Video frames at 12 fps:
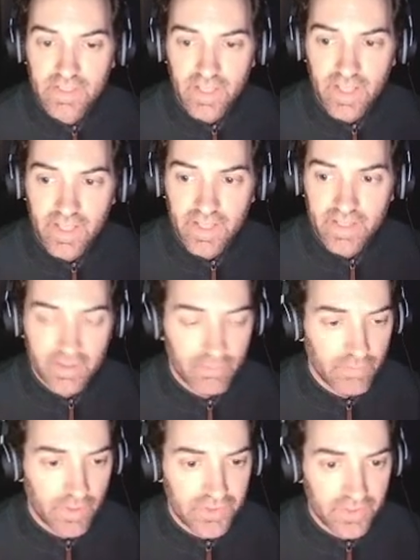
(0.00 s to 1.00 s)
and
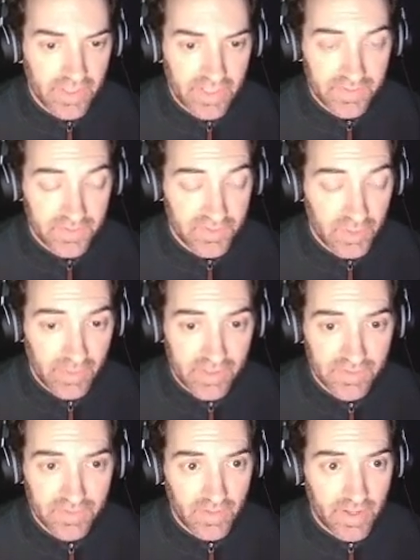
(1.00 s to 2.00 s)
unfortunately it doesn't seem like
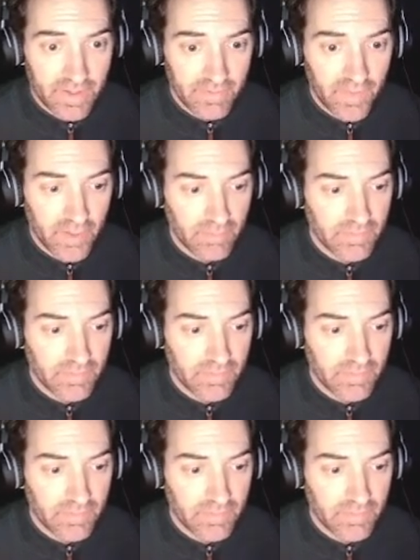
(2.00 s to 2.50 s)
there's a lot of them.